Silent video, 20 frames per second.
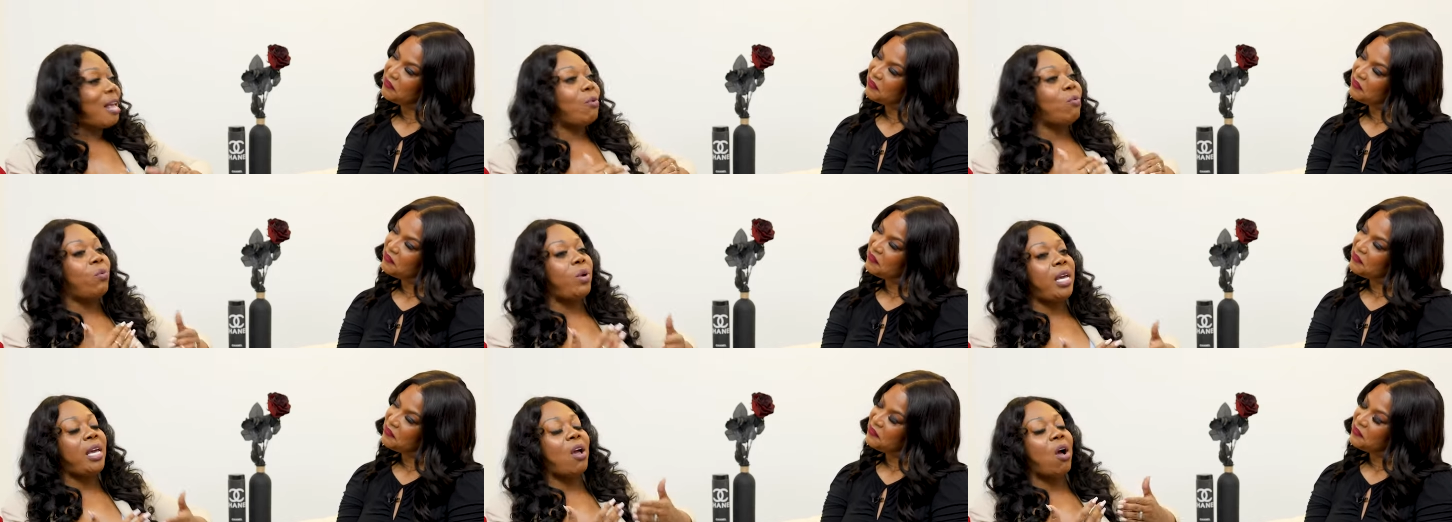
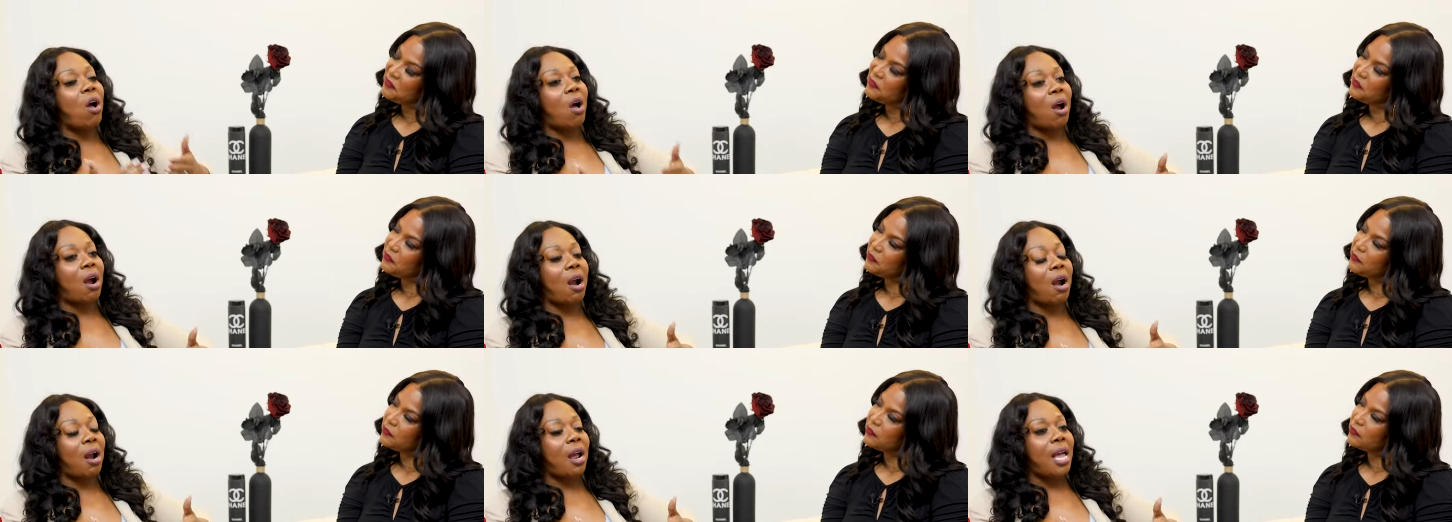Speaker 1: And we
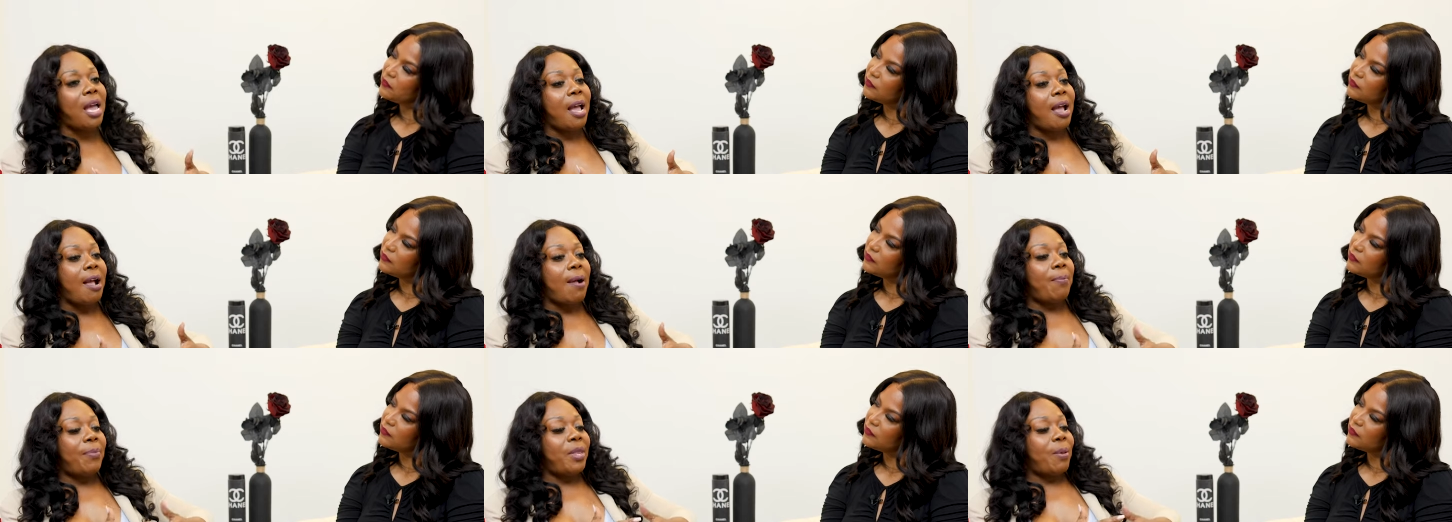are
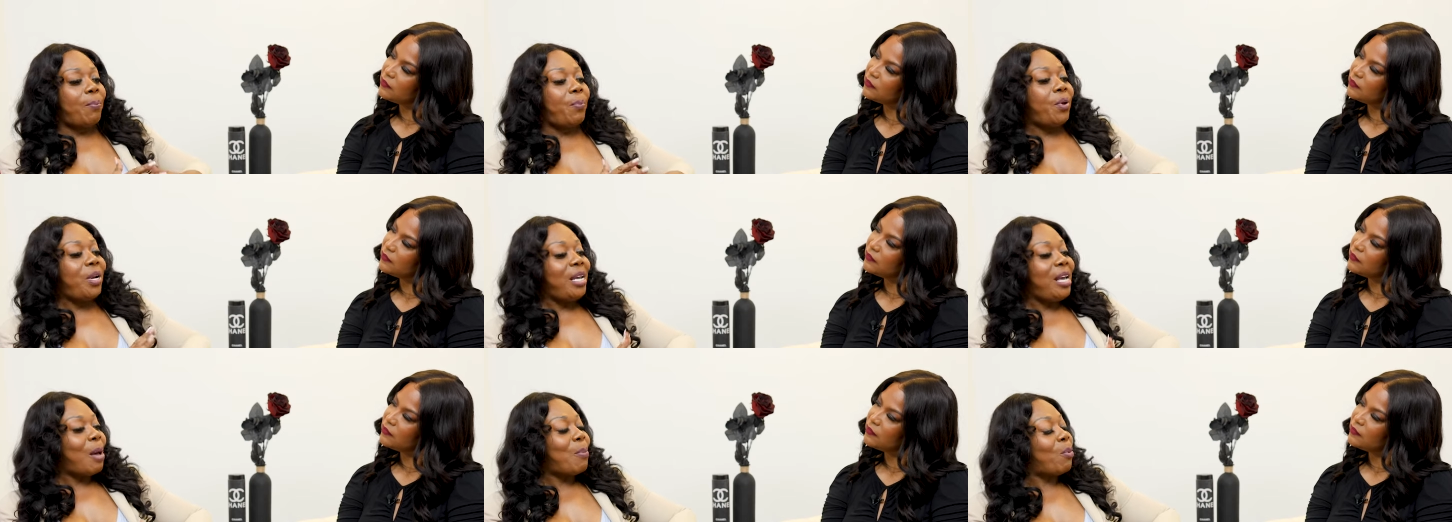
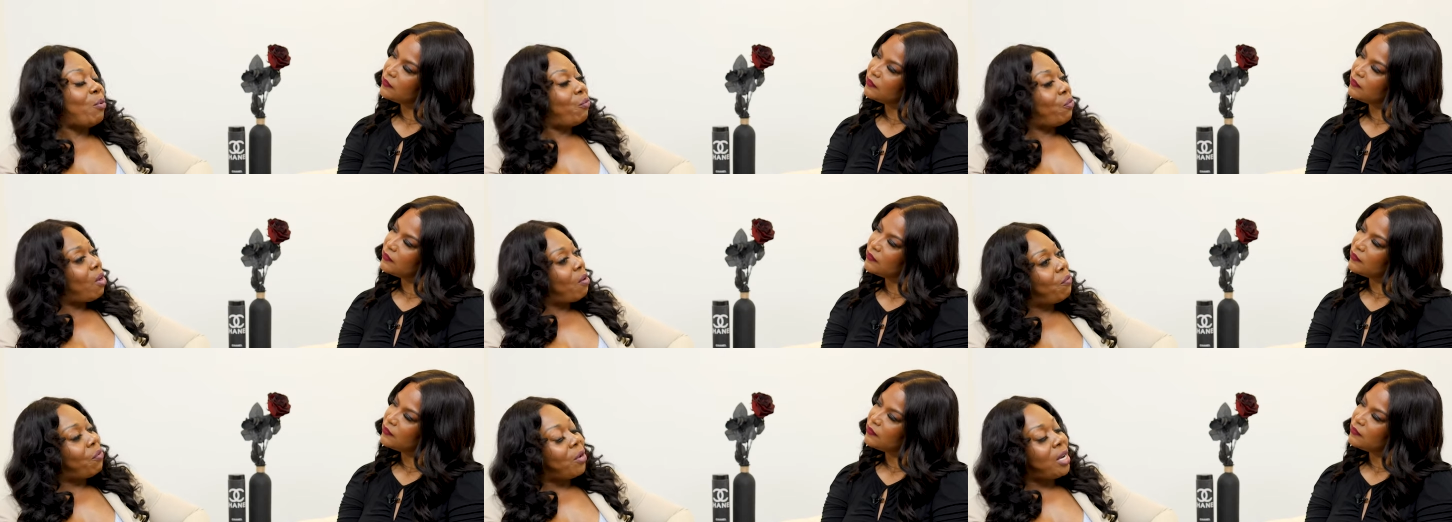putting up a
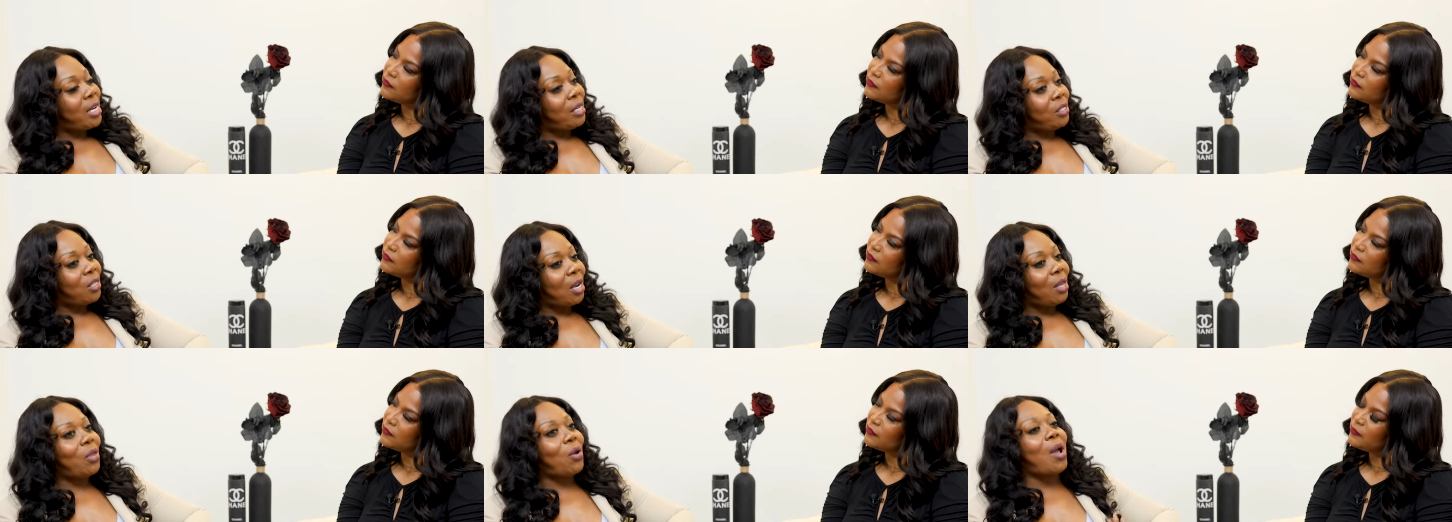front for
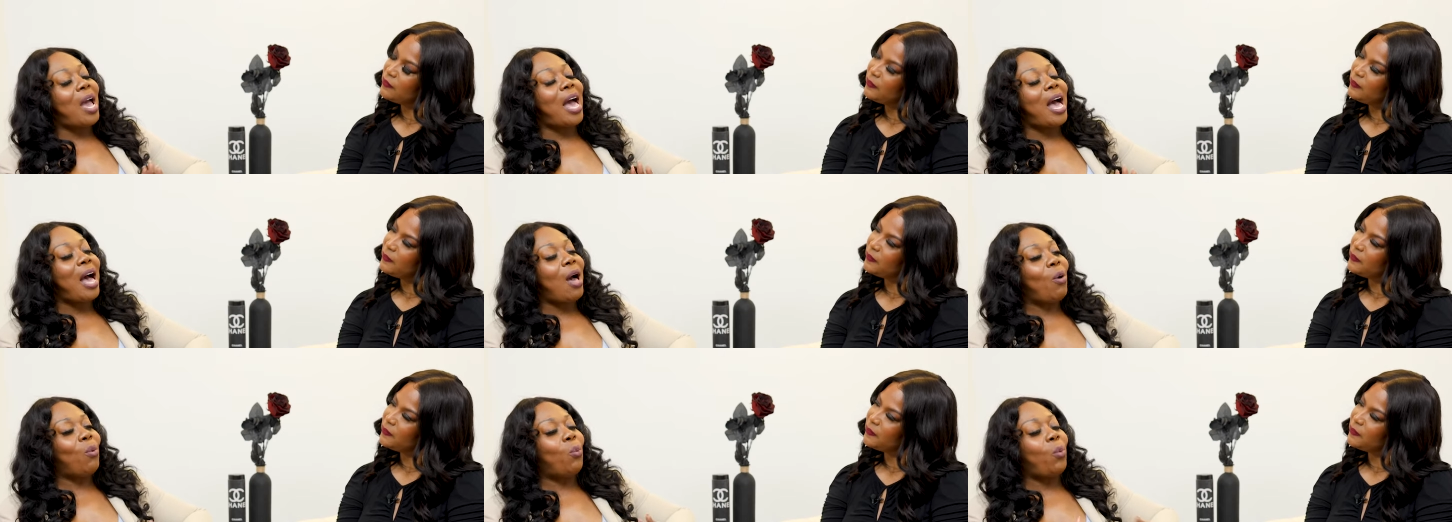each other.
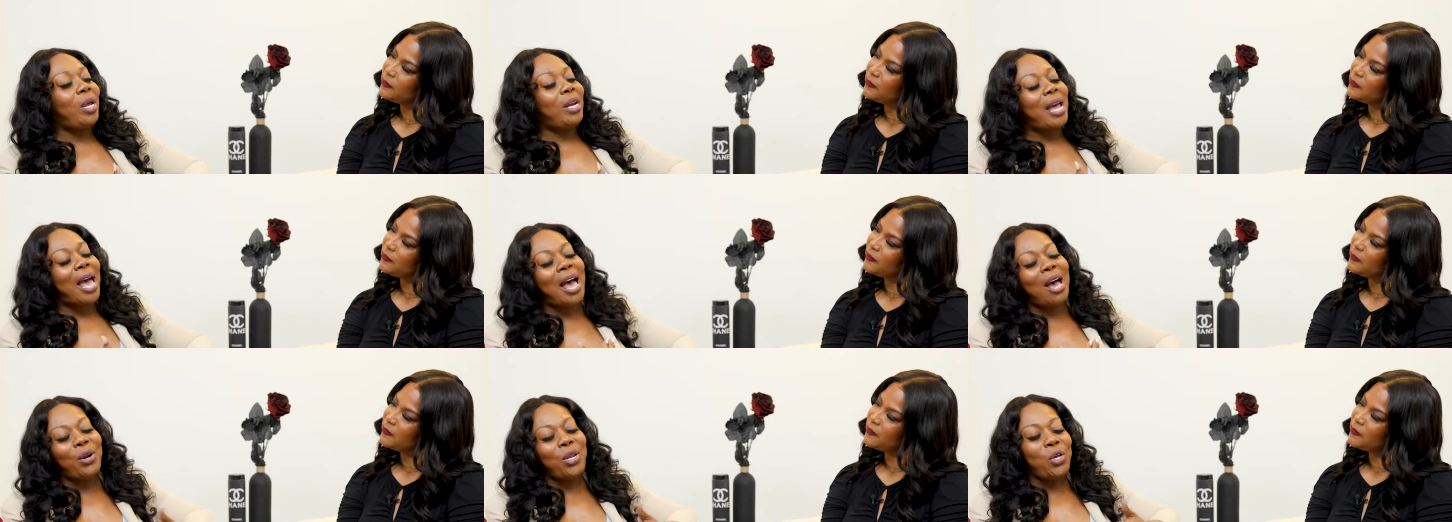How
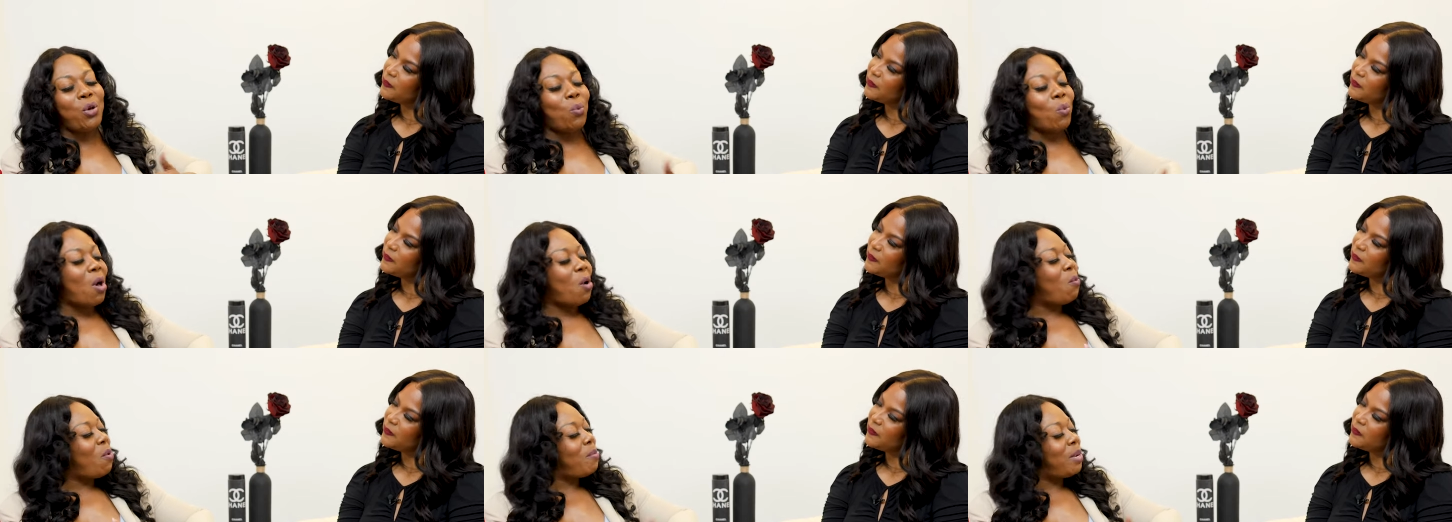what how do
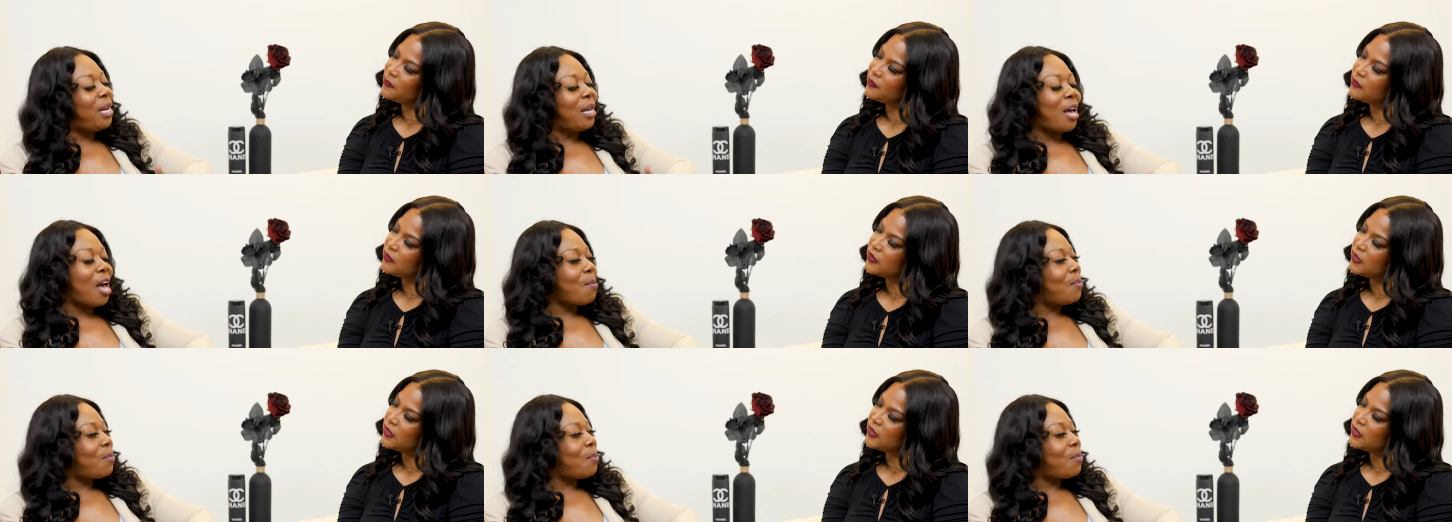you want women to